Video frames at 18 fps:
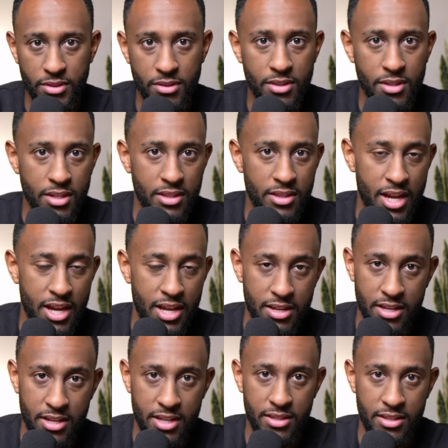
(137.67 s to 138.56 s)
that
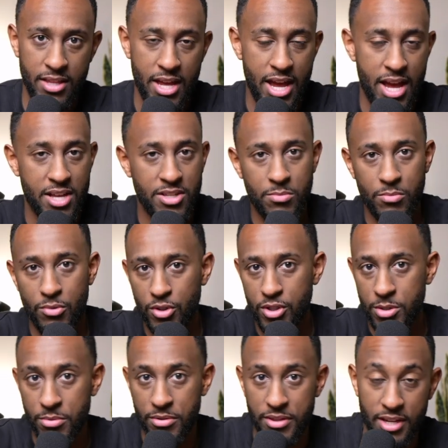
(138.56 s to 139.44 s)
that has
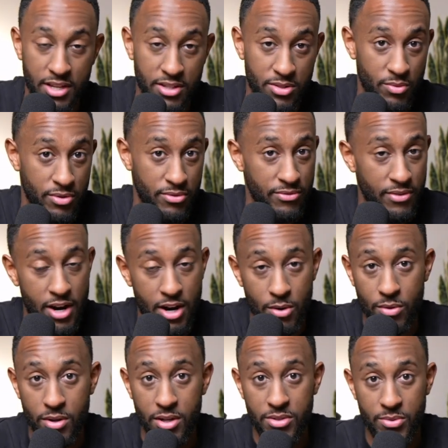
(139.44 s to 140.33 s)
multiple things with
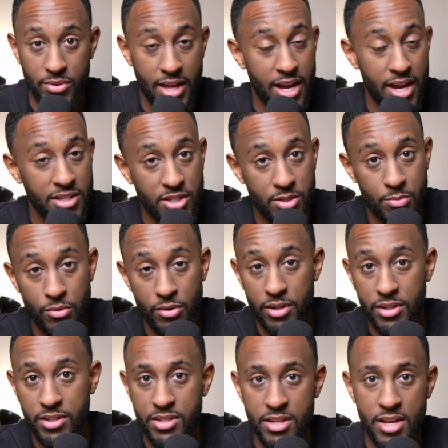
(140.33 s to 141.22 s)
firewalls, with access points,